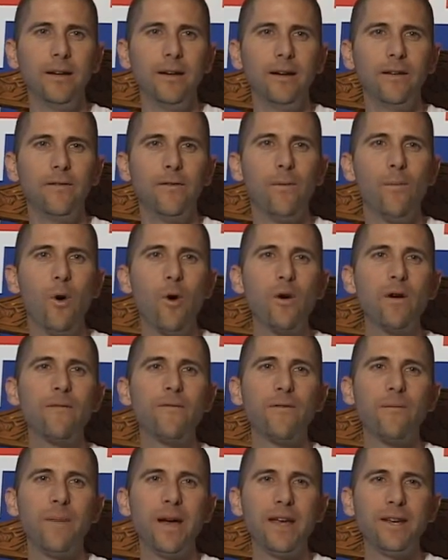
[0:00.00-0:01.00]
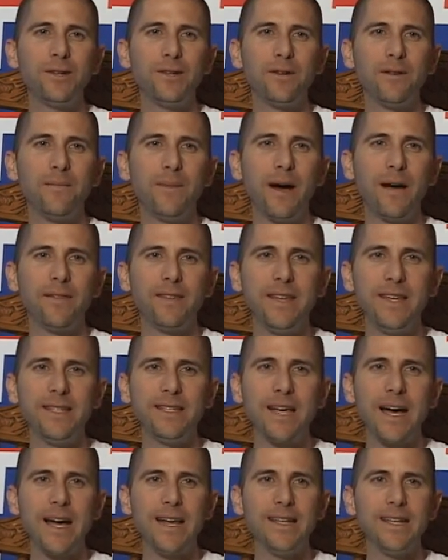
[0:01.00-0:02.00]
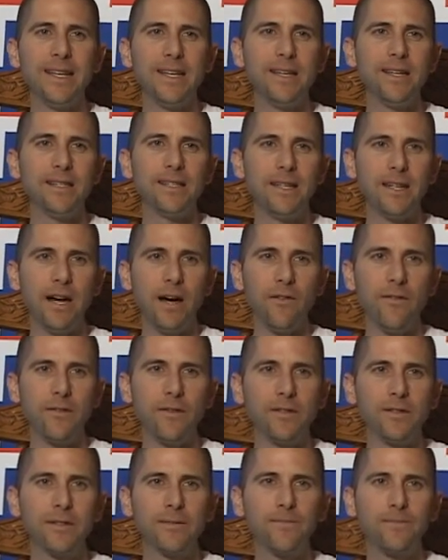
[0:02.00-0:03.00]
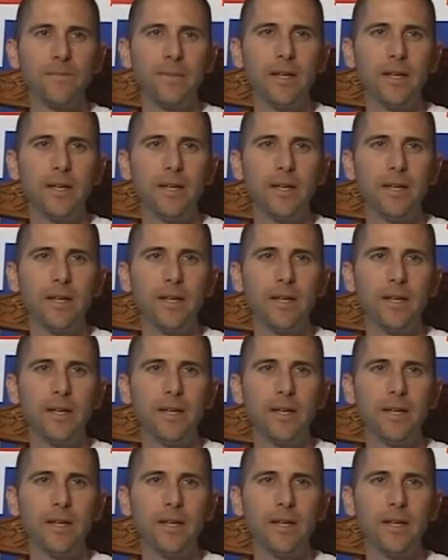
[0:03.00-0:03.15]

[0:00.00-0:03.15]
For more information about these ideas and others,